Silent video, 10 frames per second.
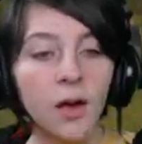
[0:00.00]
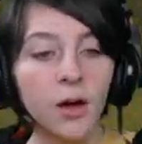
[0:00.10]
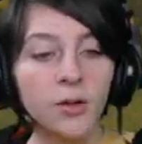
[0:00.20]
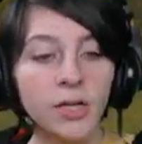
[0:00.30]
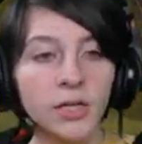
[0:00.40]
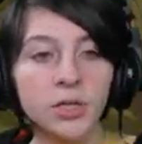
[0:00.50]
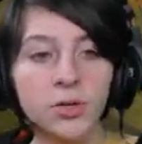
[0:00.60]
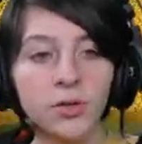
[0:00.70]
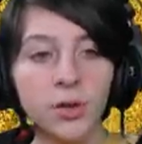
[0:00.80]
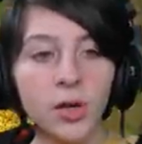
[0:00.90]
All right,
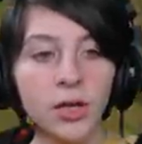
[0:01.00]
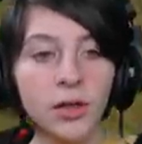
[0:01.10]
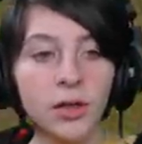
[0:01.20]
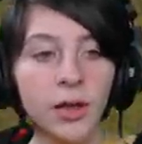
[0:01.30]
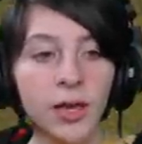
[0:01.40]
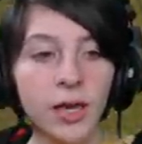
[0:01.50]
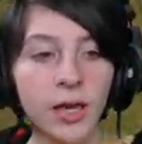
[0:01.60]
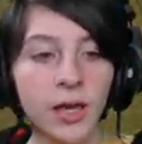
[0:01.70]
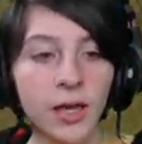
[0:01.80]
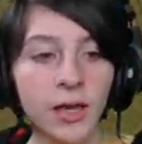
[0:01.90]
so we're gonna
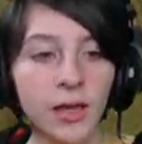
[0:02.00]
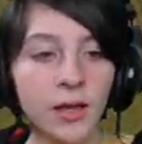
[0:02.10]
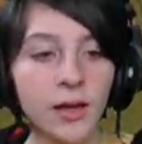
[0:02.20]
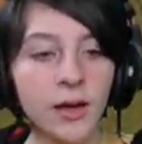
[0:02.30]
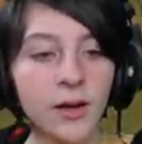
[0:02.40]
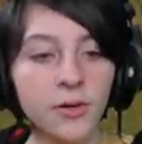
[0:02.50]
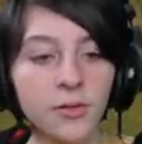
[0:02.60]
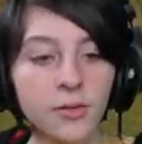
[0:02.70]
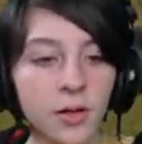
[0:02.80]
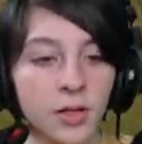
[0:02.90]
land
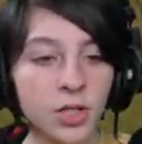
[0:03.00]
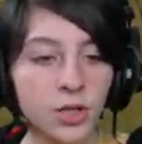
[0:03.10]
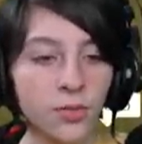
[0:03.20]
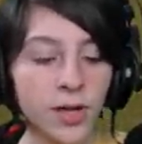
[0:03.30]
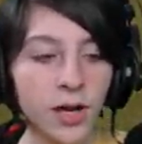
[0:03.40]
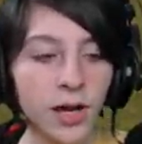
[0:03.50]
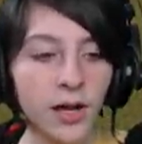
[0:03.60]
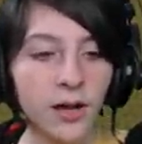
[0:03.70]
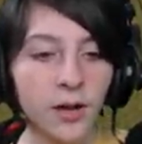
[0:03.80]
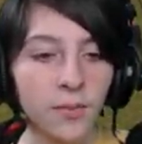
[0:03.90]
down. So we
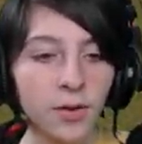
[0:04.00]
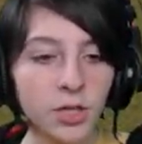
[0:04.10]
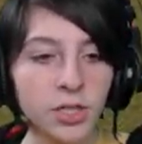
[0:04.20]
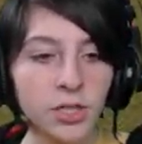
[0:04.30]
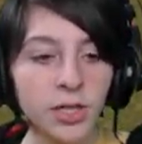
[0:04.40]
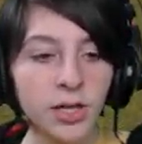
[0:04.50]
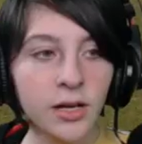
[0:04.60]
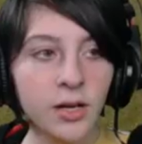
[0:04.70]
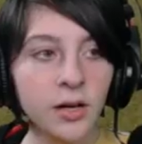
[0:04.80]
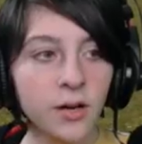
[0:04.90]
got person
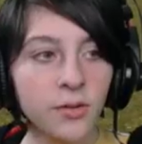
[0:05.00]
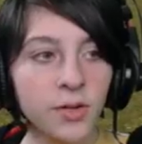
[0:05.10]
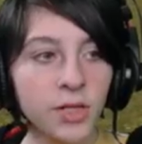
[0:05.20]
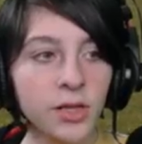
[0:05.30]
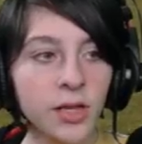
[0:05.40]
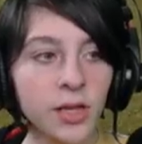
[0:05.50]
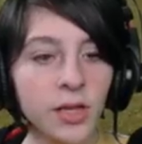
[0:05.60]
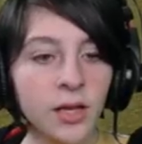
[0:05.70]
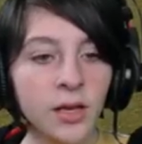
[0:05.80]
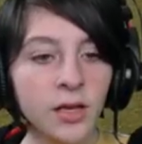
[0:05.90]
here, which I think
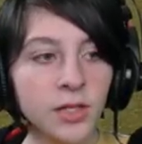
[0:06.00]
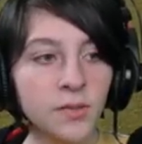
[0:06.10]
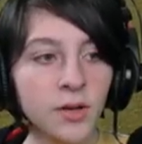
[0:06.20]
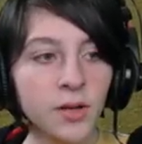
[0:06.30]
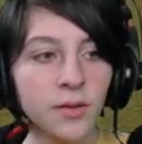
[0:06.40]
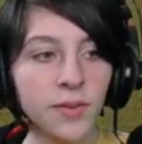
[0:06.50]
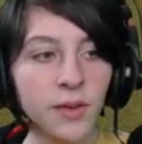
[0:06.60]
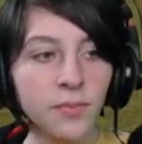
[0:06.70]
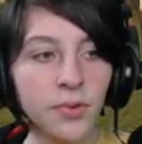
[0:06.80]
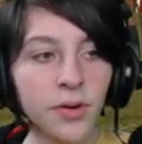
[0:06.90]
is one of the
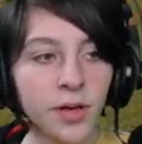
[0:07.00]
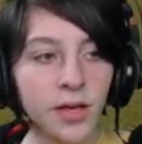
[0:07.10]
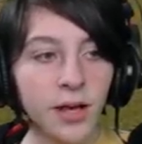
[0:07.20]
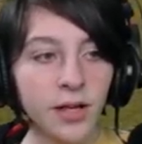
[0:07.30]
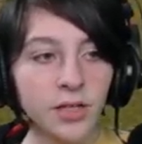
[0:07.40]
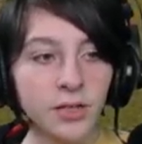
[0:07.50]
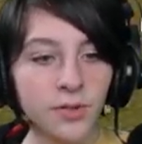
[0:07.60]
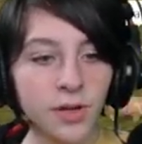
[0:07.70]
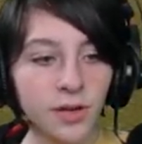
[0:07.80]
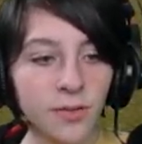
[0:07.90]
people. Yeah, this is
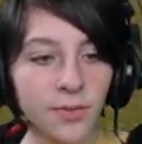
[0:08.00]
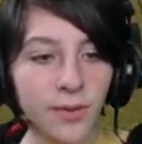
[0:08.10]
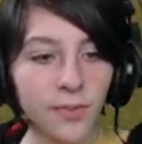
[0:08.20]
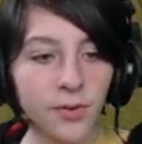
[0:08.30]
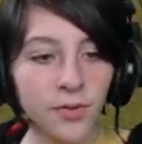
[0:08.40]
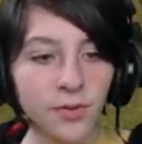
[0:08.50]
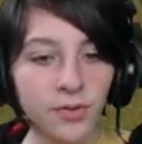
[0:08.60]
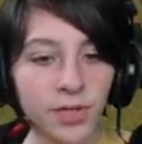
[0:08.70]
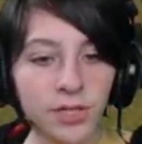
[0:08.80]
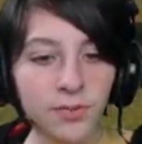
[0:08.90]
one of the people who
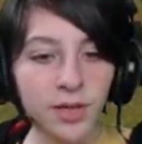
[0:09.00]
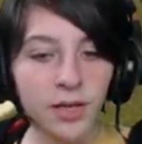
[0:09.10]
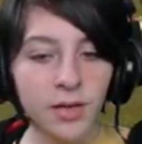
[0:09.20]
noticed me.